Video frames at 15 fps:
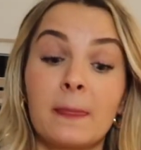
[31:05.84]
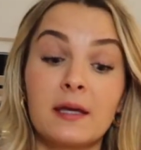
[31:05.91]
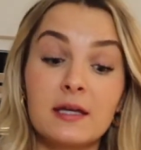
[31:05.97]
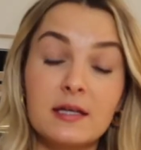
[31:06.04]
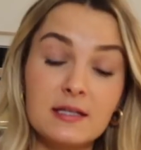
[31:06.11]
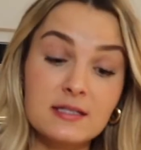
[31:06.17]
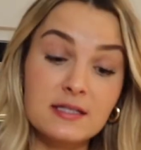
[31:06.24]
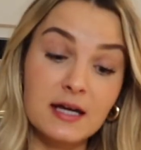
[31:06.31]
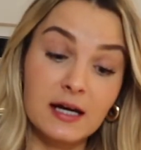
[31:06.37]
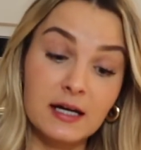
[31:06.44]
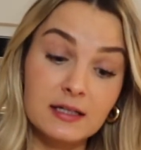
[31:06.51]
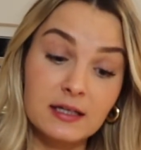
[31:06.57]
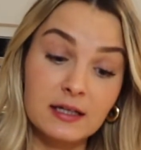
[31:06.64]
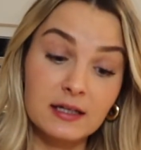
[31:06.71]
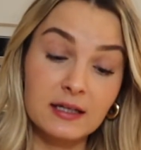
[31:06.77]
He
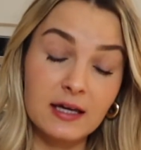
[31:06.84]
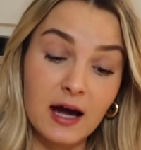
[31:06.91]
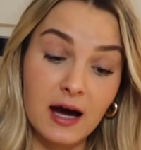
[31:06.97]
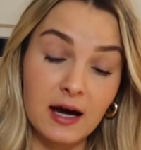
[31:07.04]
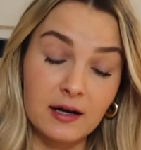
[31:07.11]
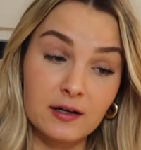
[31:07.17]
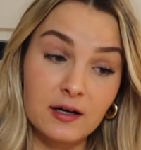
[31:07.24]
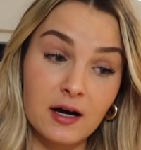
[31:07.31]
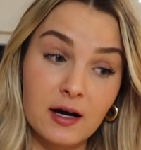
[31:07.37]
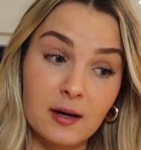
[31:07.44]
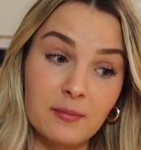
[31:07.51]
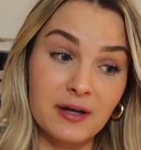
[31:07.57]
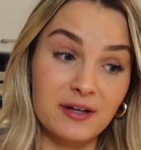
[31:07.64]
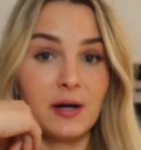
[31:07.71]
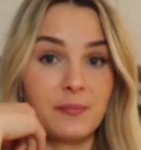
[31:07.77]
said,
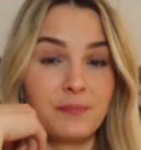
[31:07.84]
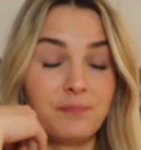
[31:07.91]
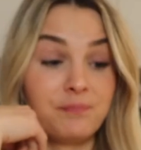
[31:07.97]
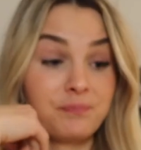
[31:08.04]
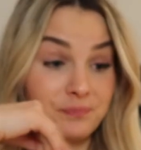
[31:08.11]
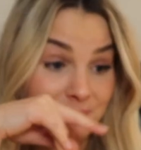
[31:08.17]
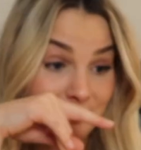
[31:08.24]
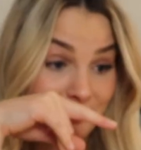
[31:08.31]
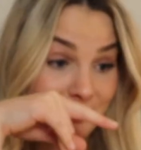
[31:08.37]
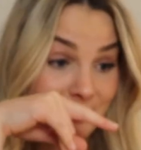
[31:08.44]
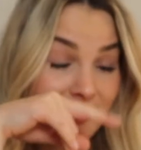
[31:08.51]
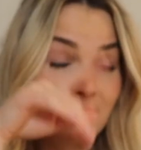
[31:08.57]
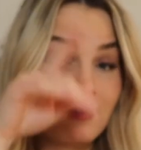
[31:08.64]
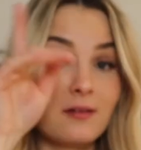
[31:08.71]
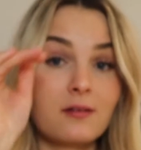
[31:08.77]
yeah,
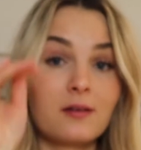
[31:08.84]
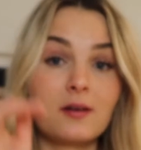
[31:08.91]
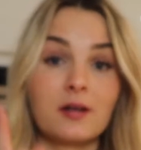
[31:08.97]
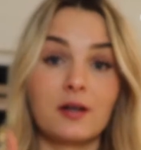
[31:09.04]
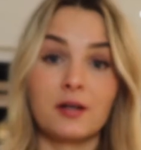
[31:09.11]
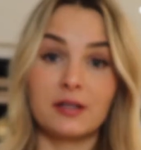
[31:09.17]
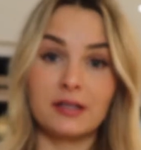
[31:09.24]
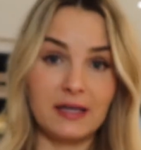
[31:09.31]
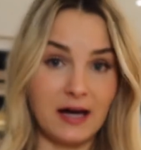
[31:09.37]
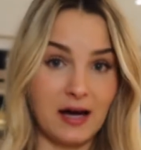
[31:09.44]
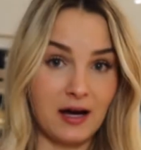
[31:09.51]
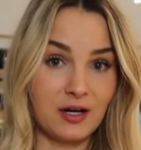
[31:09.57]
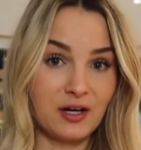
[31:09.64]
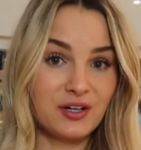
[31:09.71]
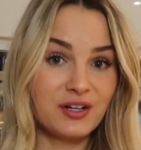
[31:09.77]

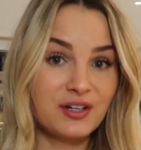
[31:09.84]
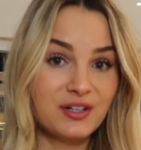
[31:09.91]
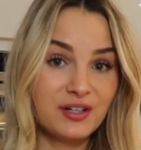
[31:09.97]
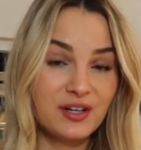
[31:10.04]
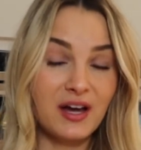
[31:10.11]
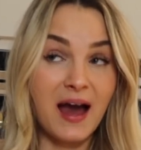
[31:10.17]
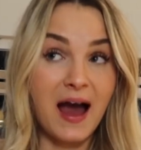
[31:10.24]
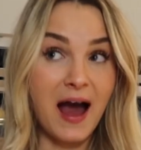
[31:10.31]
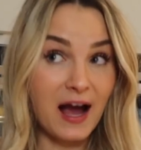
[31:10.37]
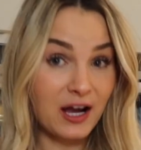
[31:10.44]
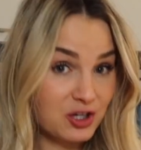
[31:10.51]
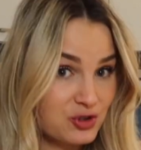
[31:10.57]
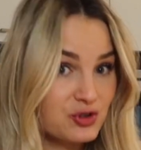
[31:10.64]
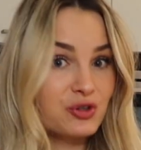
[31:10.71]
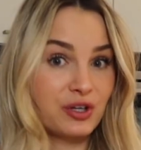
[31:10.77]
yeah,
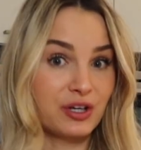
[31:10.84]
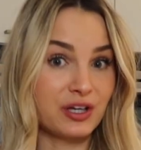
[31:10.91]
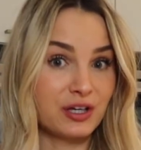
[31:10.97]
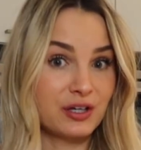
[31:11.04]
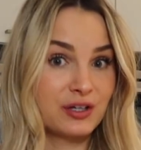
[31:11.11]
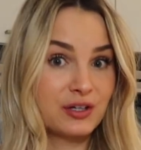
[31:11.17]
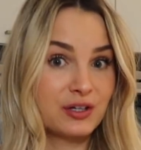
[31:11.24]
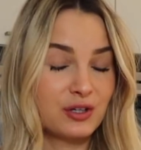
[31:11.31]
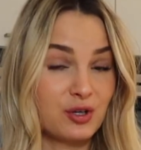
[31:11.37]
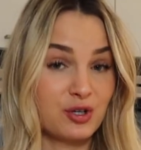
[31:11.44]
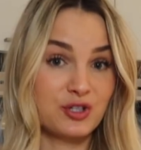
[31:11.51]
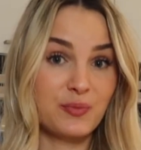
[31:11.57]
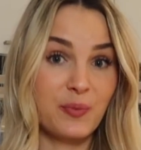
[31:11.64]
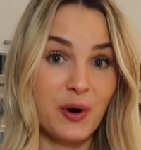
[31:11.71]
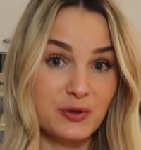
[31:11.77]
actually, you're
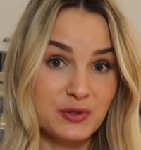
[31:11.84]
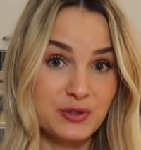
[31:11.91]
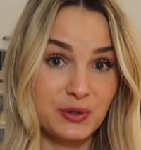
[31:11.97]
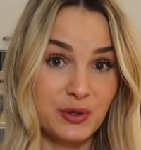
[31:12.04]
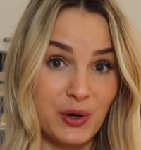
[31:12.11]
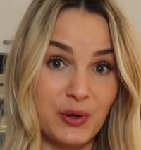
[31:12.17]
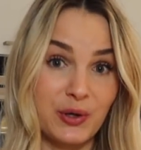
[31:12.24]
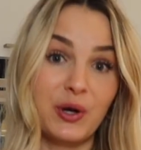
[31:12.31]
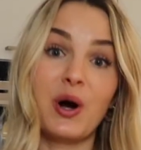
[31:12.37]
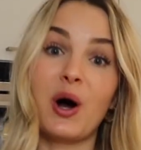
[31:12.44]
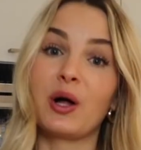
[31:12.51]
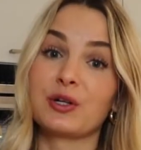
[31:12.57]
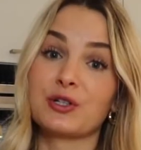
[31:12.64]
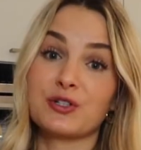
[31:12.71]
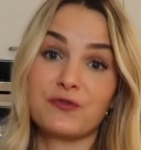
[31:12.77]
supposed to go to
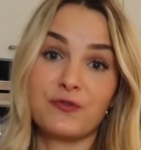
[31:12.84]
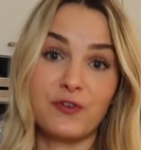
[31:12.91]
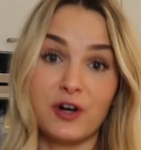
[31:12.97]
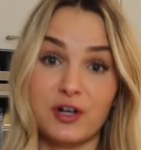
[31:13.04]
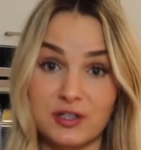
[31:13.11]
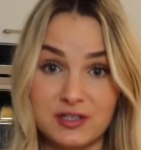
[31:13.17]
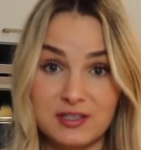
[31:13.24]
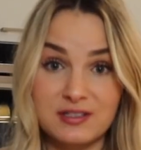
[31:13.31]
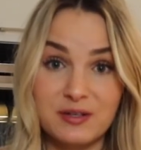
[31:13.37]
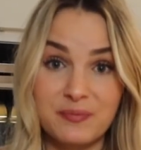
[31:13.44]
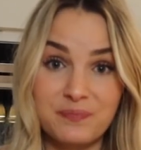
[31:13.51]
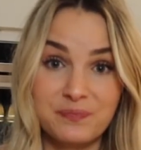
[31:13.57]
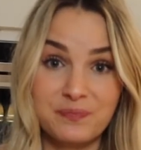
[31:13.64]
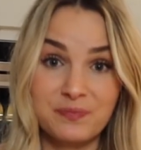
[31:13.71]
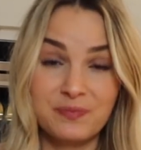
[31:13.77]
college first,
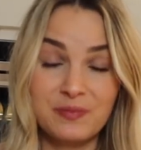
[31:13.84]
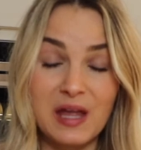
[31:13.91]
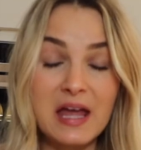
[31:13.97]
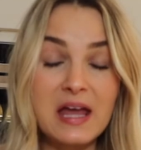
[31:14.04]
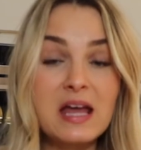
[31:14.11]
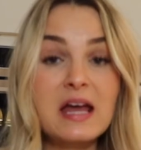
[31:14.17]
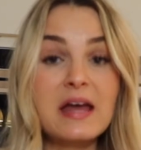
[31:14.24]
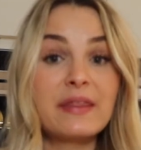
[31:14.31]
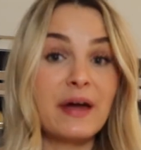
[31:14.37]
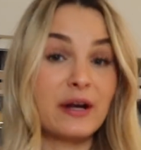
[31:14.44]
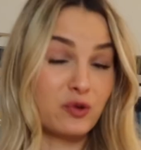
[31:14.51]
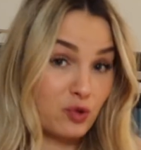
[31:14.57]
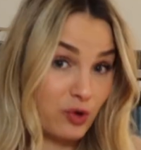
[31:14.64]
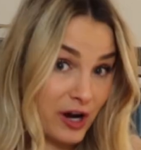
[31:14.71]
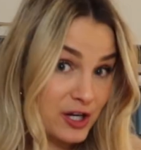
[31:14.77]

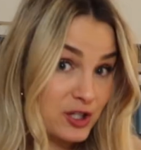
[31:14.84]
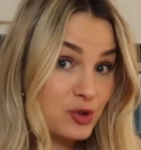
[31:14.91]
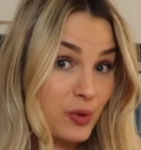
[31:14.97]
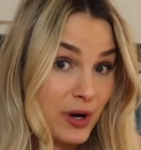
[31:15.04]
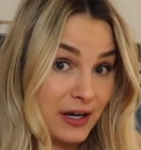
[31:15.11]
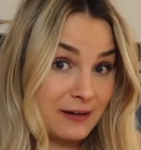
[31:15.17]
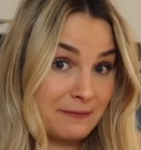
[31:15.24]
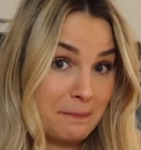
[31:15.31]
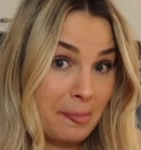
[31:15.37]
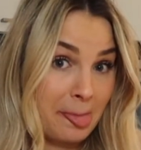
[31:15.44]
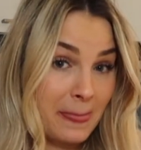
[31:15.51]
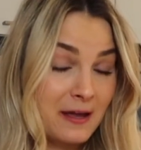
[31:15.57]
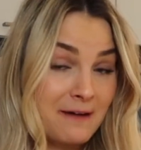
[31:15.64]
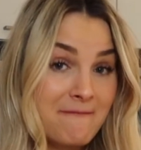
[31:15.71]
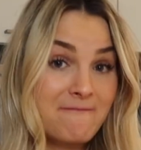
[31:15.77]
then graduate,
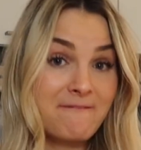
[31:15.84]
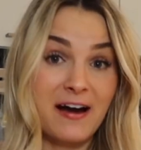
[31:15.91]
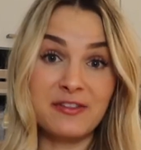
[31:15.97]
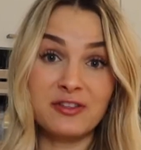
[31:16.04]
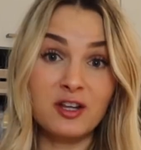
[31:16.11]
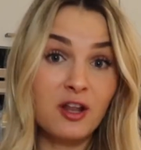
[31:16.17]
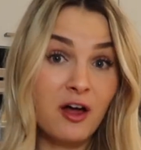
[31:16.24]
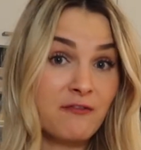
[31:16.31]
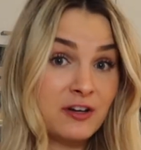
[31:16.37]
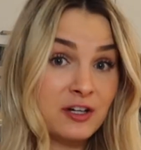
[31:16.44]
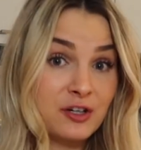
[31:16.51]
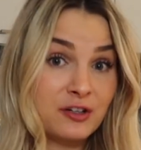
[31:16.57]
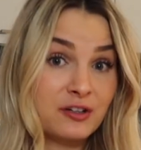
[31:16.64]
find the love of